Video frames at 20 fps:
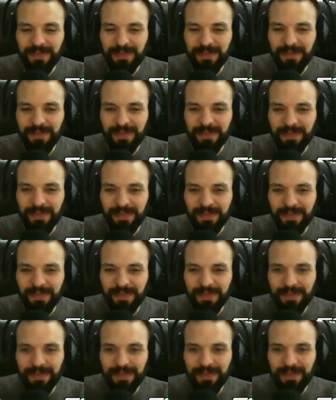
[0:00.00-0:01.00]

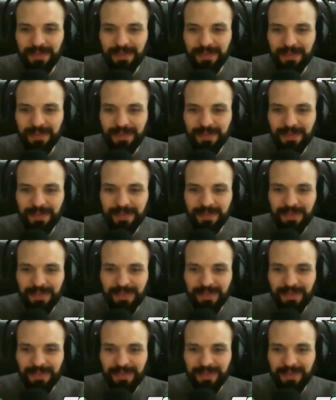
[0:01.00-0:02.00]

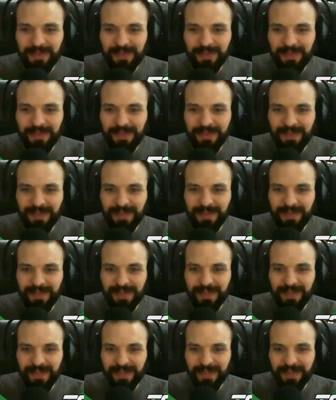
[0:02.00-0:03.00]

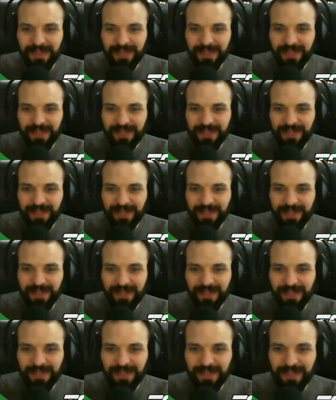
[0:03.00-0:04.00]

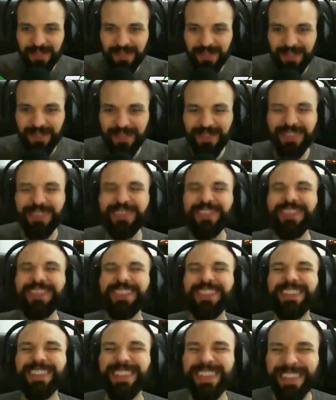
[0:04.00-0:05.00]

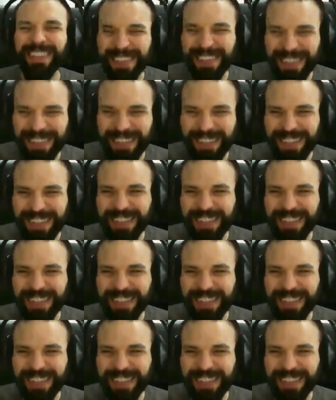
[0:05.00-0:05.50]
[no speech]